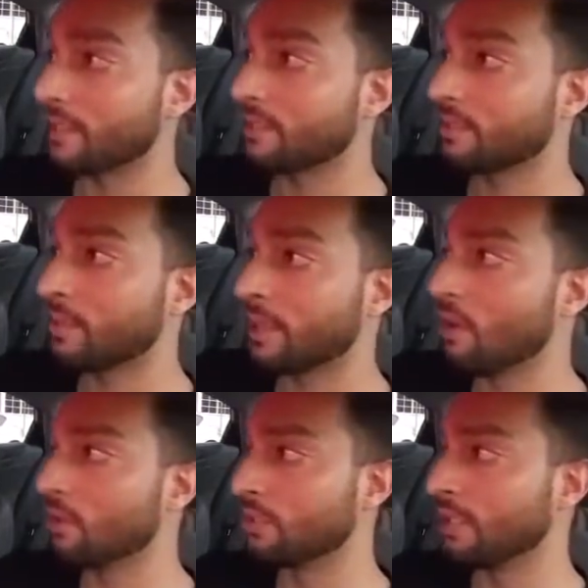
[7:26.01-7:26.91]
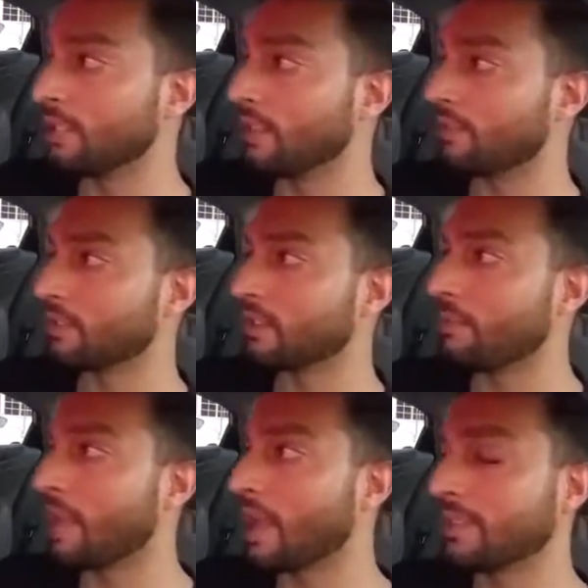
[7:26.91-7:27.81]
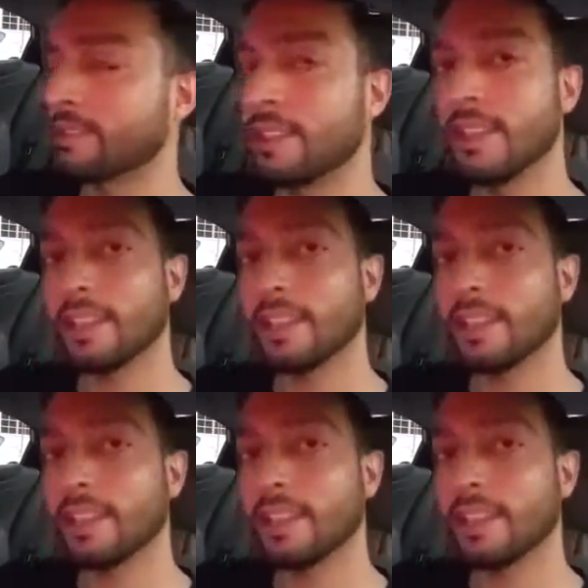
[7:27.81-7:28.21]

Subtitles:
Somebody knows the ETF is going to pass.